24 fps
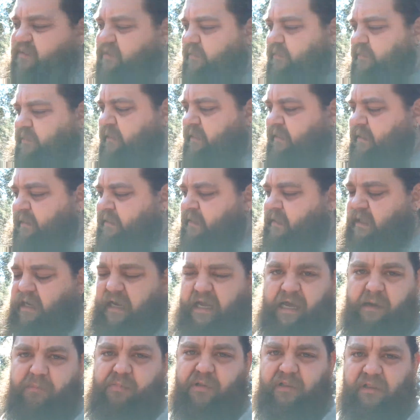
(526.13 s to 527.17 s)
So
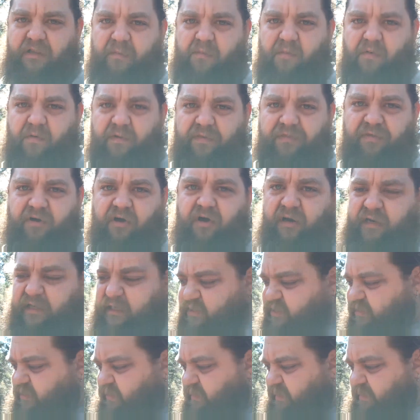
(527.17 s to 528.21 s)
I got to put a little more thought
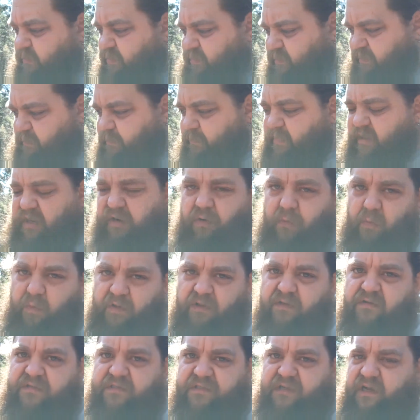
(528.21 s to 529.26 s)
into it, put the bigger
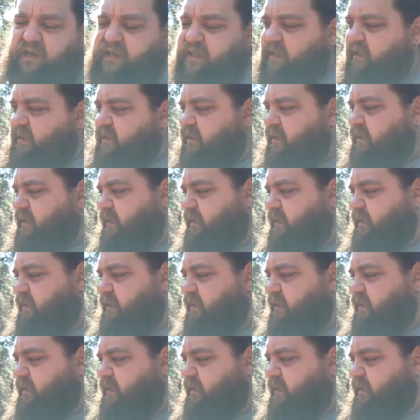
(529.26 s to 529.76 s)
wheels on it.